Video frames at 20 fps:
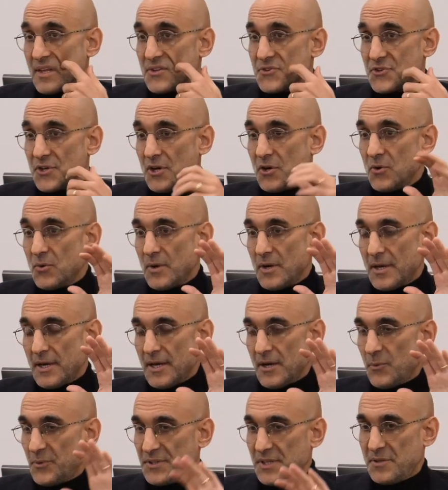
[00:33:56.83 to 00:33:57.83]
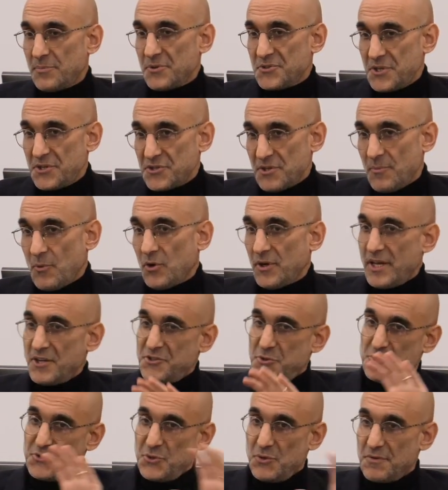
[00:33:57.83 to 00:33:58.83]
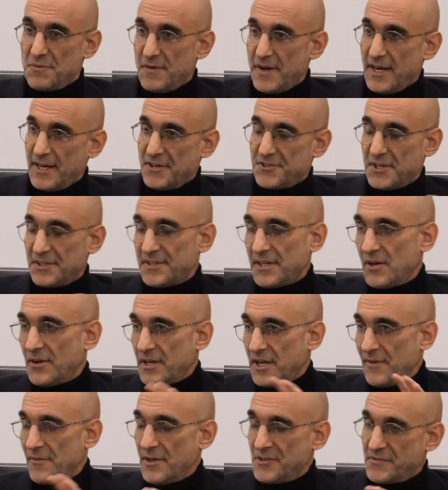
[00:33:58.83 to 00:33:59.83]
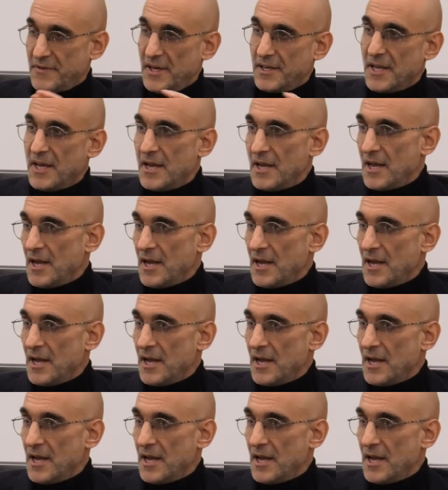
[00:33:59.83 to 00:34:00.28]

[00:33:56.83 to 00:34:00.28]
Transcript: So we did the procedure in the morning. She was doing fine. I checked out, okay, everything's fine.